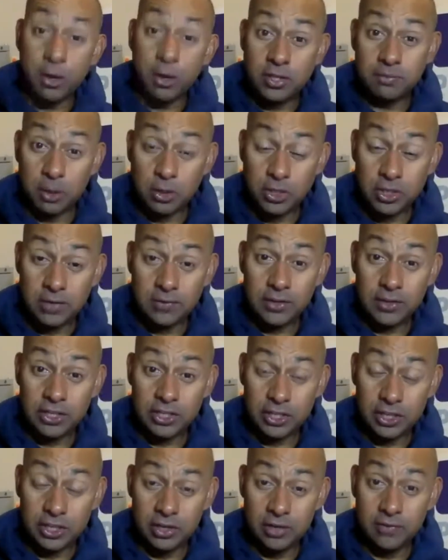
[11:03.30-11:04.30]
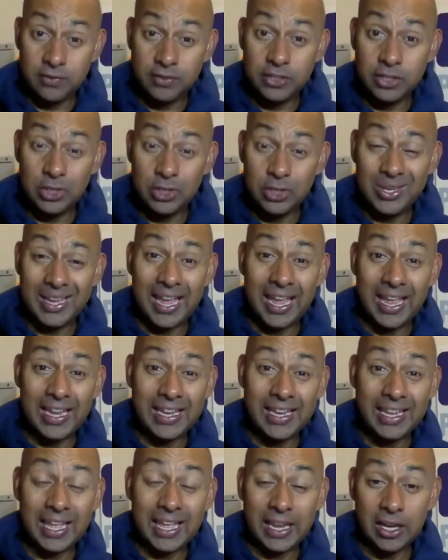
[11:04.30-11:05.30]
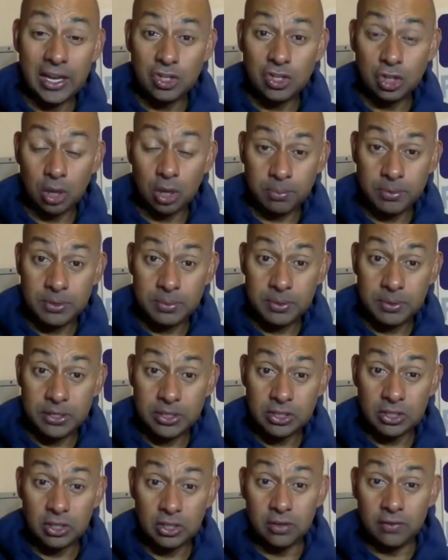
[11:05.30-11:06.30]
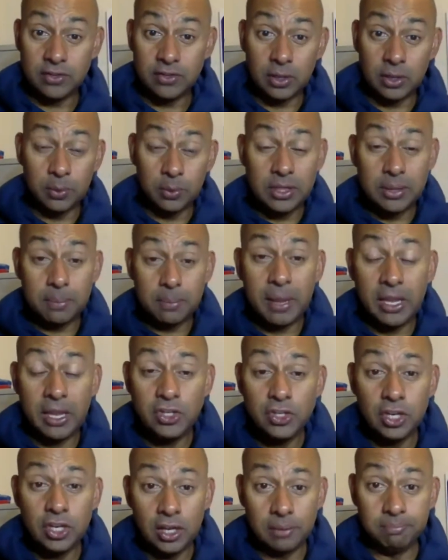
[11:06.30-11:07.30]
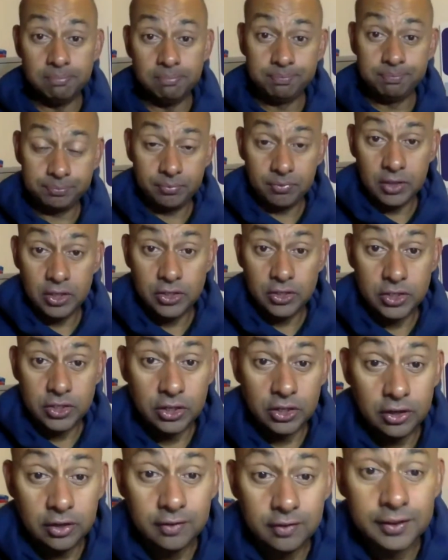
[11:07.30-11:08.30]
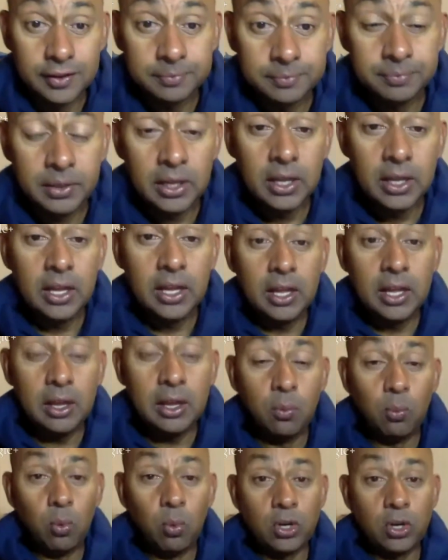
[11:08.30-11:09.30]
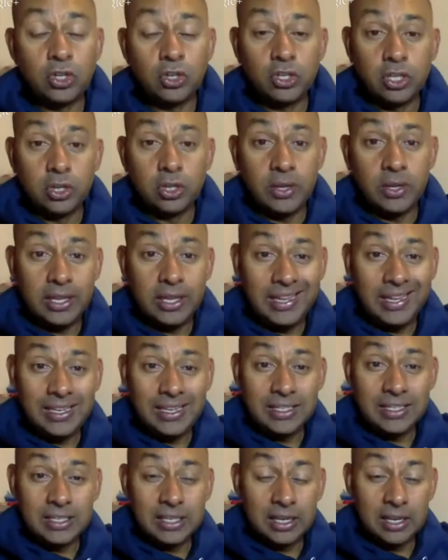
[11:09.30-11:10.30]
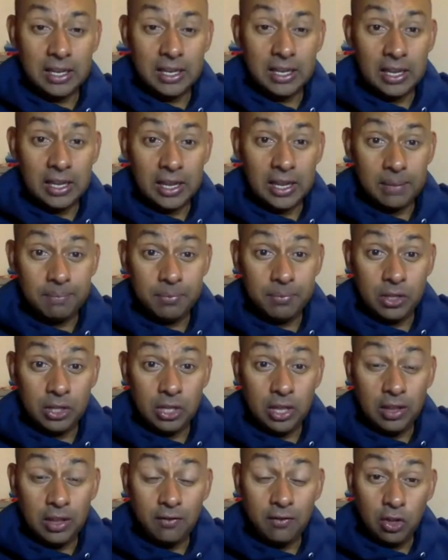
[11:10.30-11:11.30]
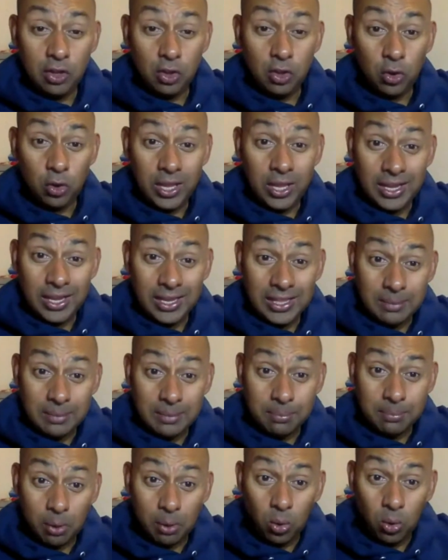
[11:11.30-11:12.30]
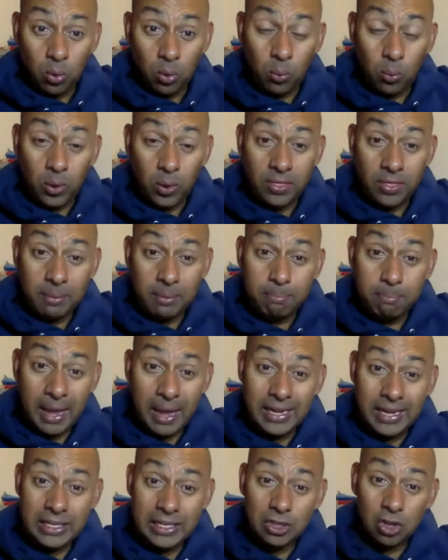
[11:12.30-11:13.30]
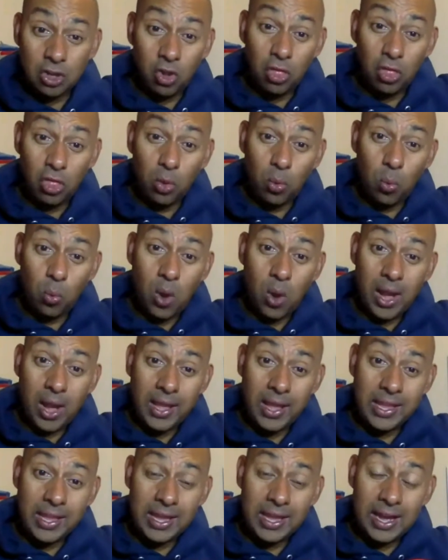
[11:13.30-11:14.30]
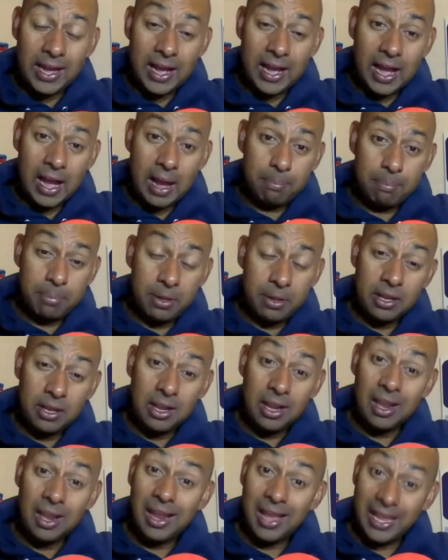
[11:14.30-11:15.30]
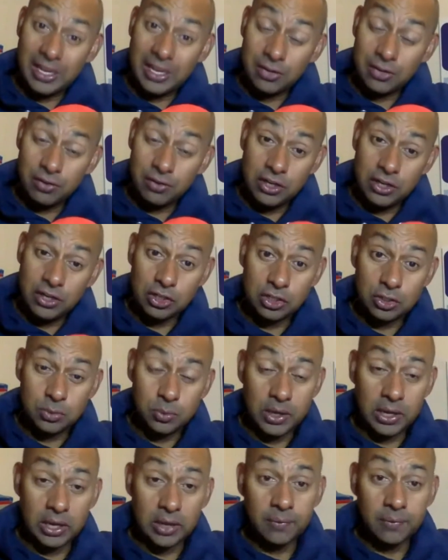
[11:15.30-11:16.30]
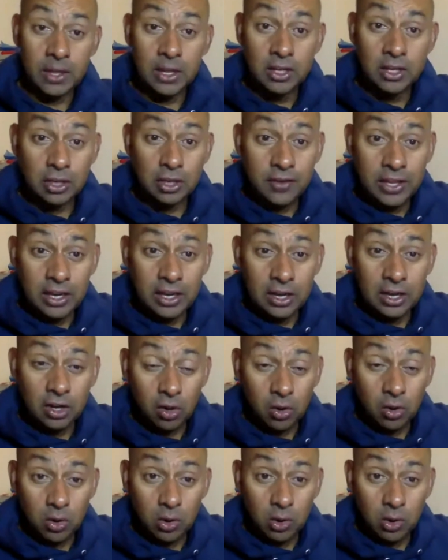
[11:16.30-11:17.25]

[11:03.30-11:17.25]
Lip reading: most of your serves, you can get a topspin serve. So with the pendulum serve, what you're doing is you're hitting the ball when the bat is on the way up later in your swing. So if you hit it